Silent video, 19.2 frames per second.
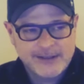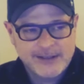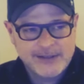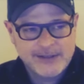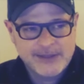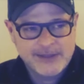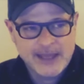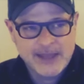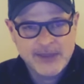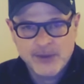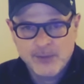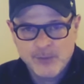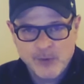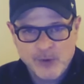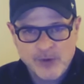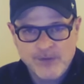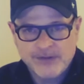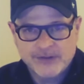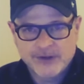
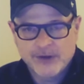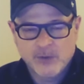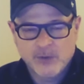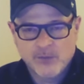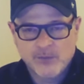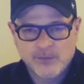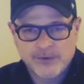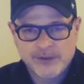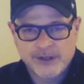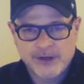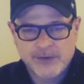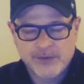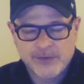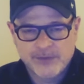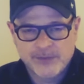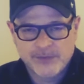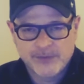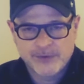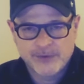
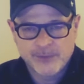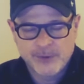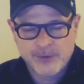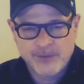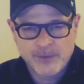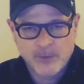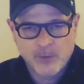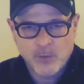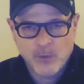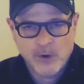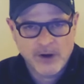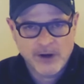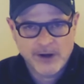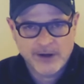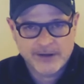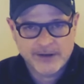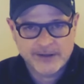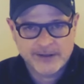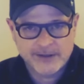The movie will
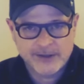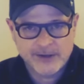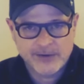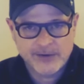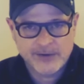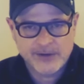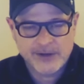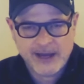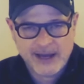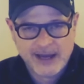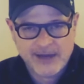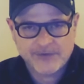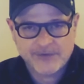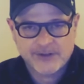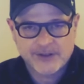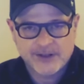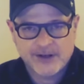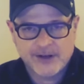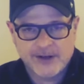work. You have
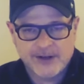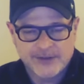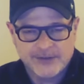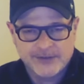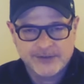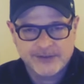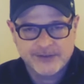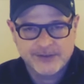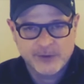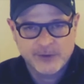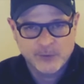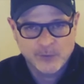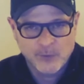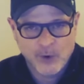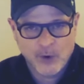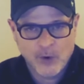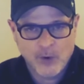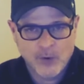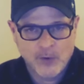to cast the
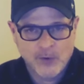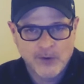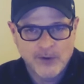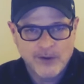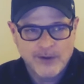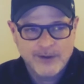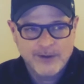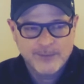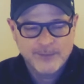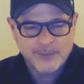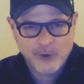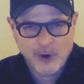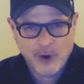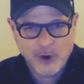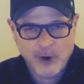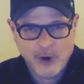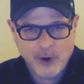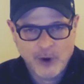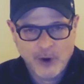role
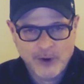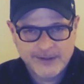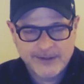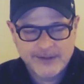properly.